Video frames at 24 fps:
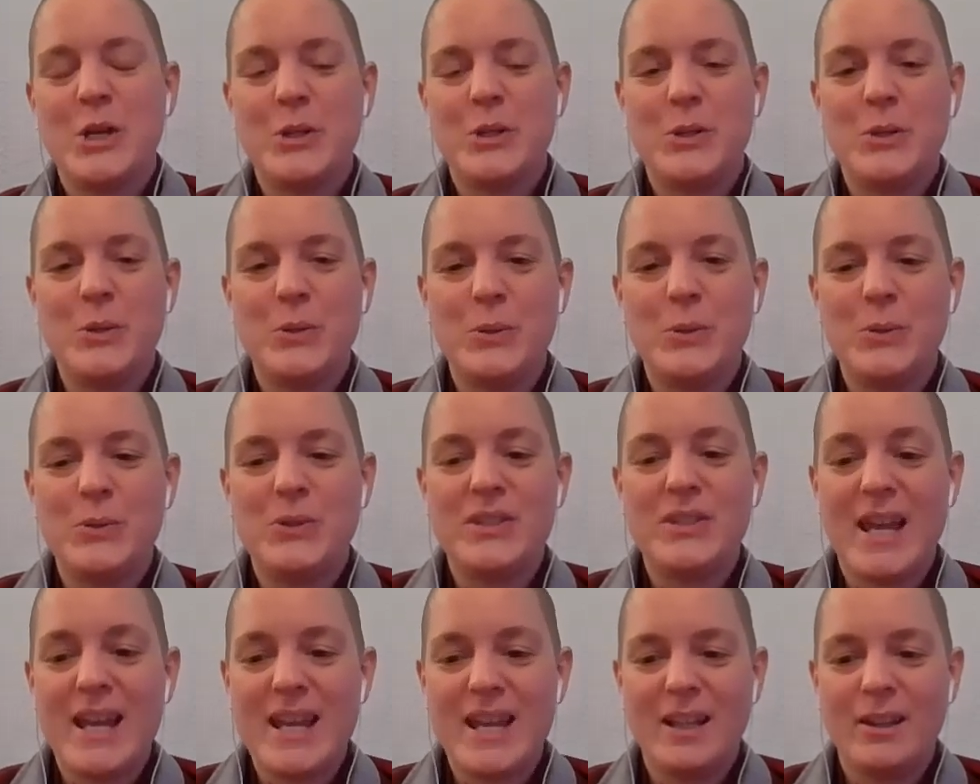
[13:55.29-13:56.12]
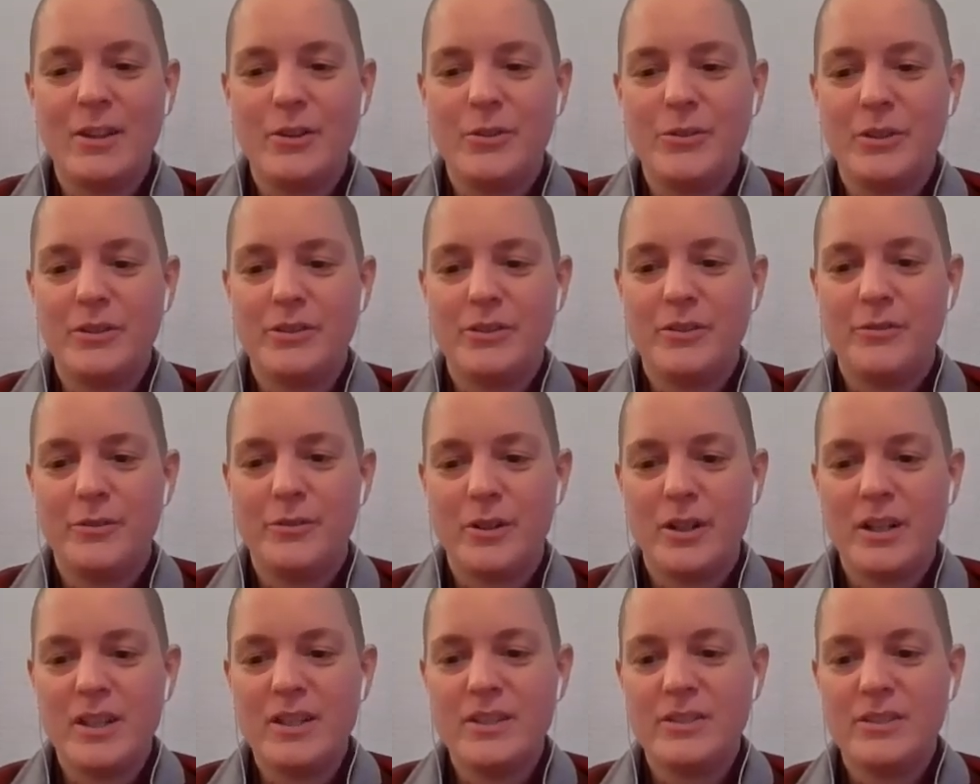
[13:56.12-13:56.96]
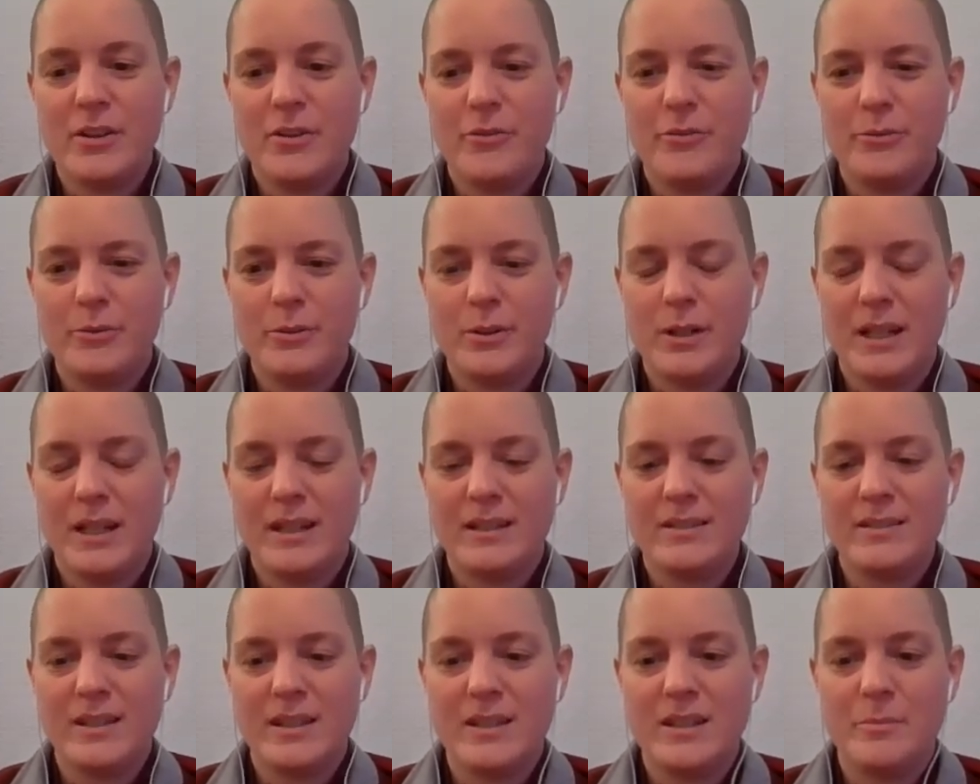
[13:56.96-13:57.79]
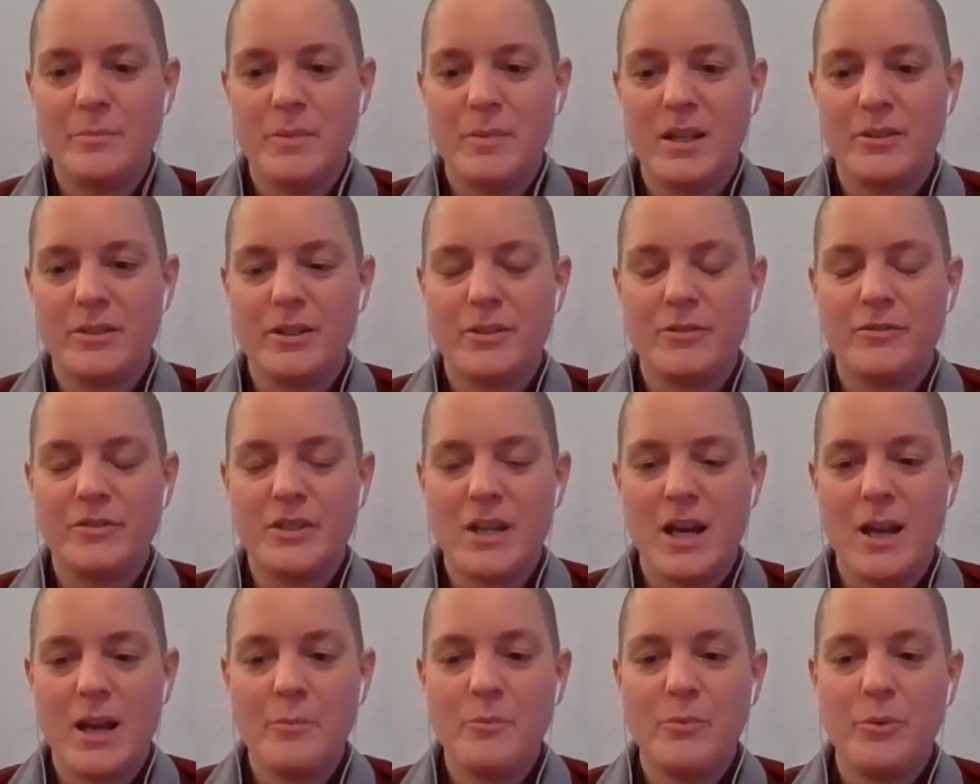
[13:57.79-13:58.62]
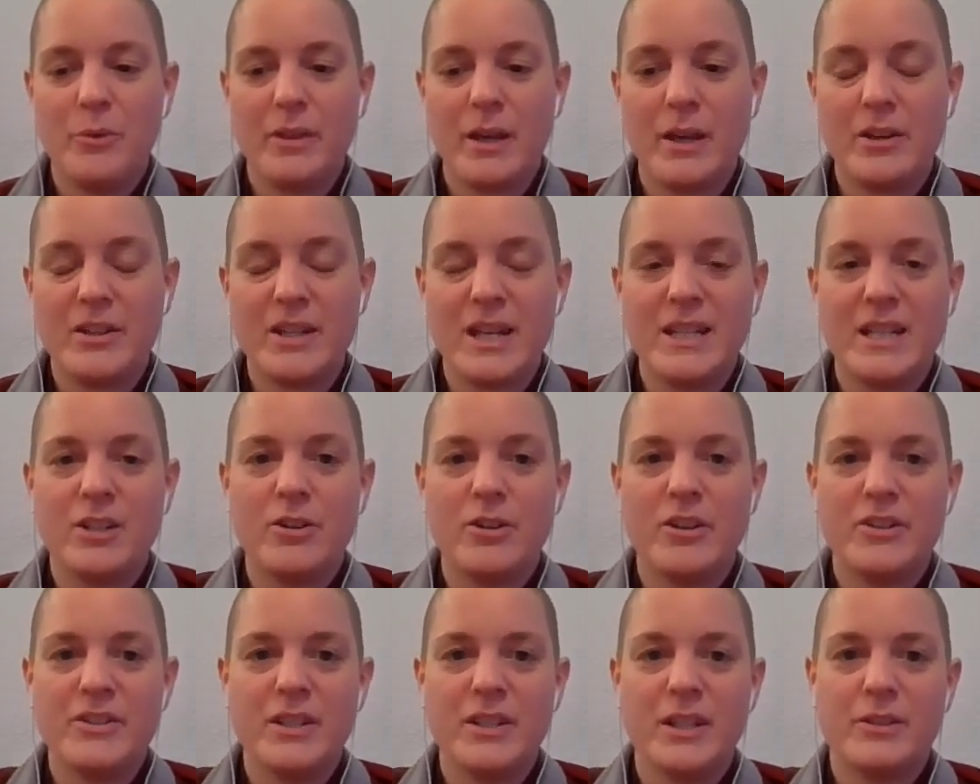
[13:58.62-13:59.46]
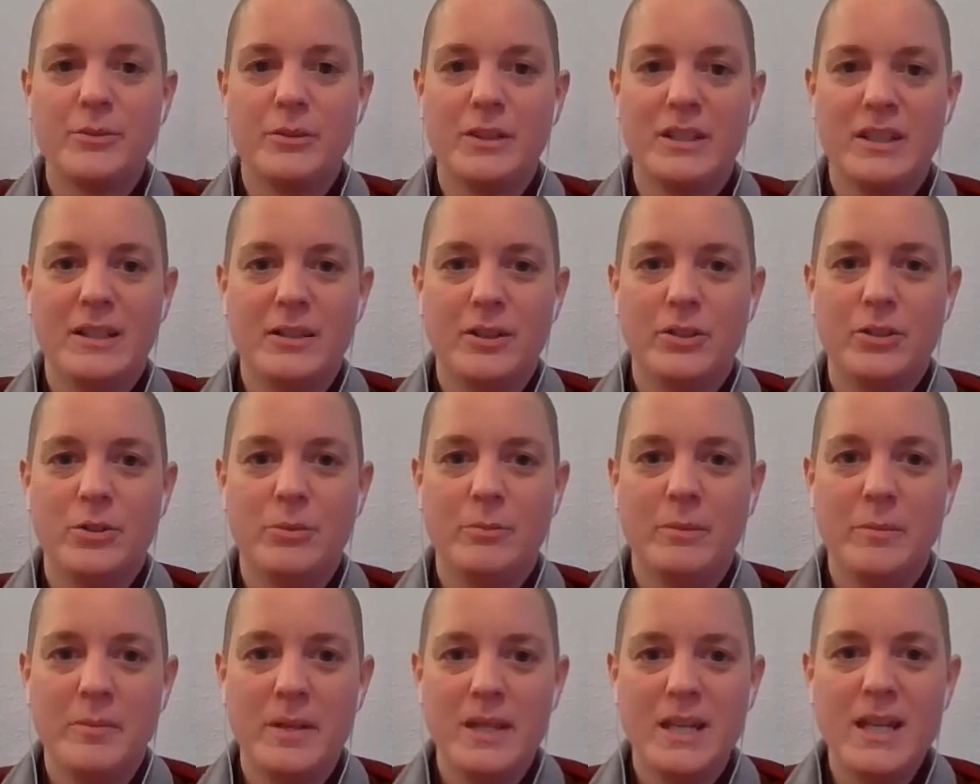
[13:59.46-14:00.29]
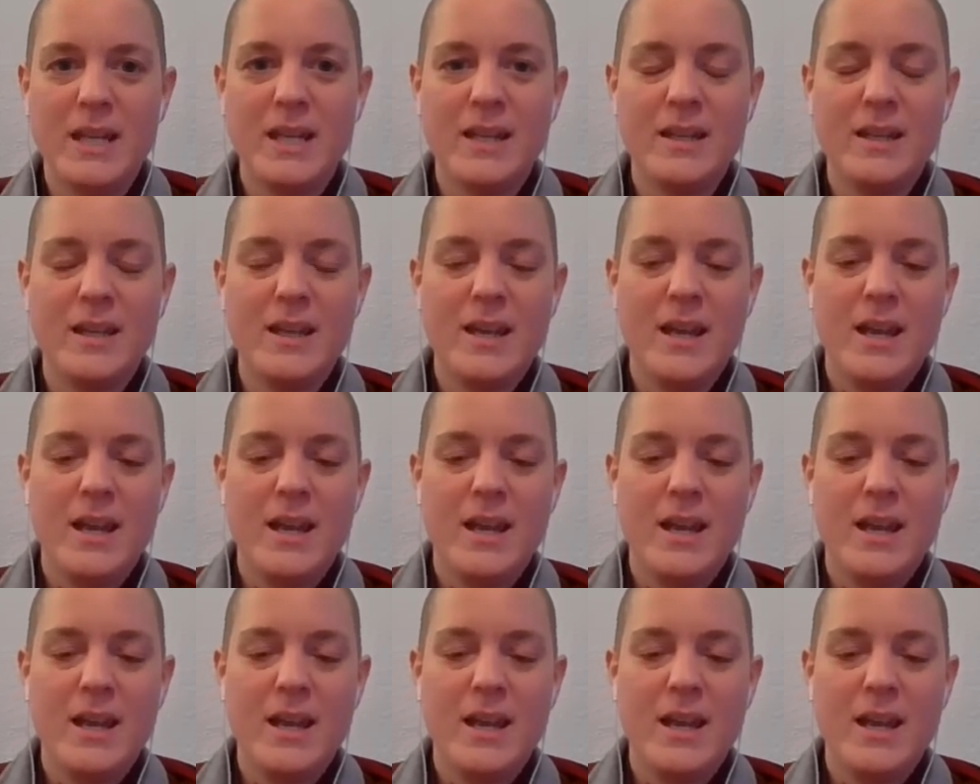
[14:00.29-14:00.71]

to stay alone in the forest for an extended period of time without any contact to another human being.